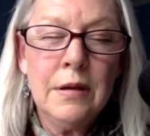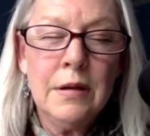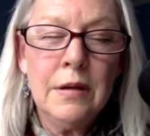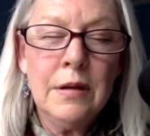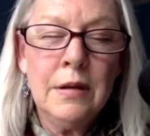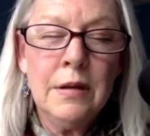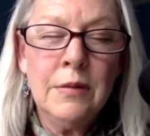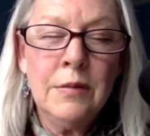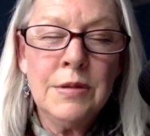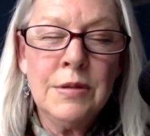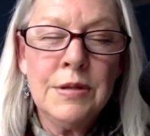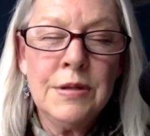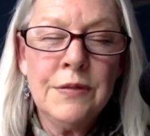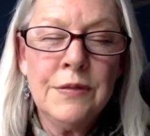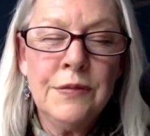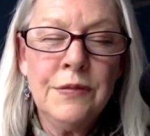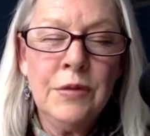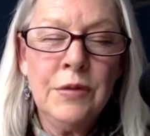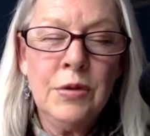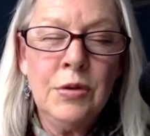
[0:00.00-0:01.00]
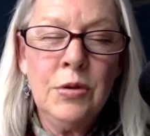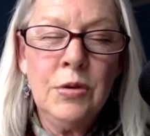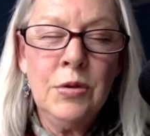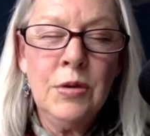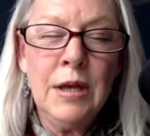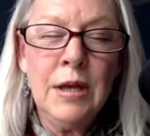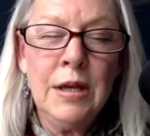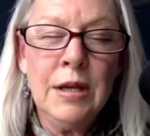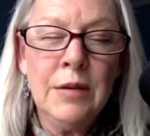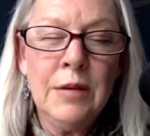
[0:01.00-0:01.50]
It was the flu,
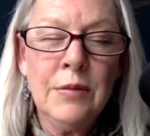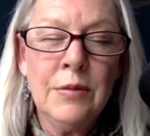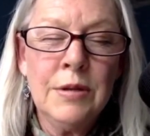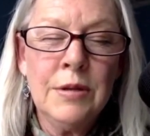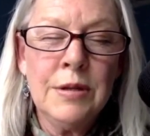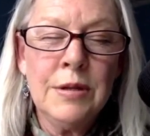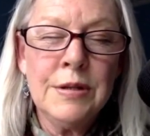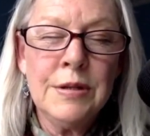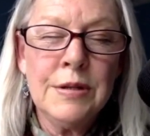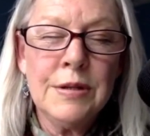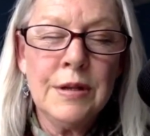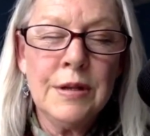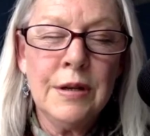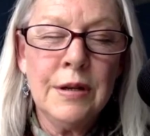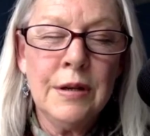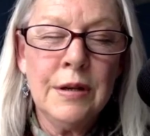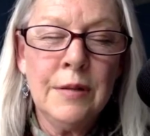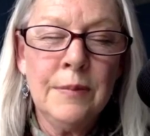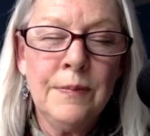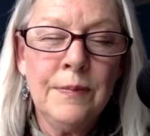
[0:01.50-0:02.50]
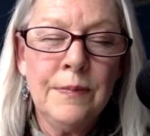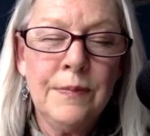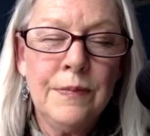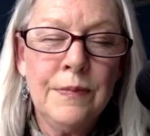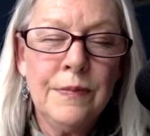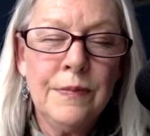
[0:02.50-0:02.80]
and it was not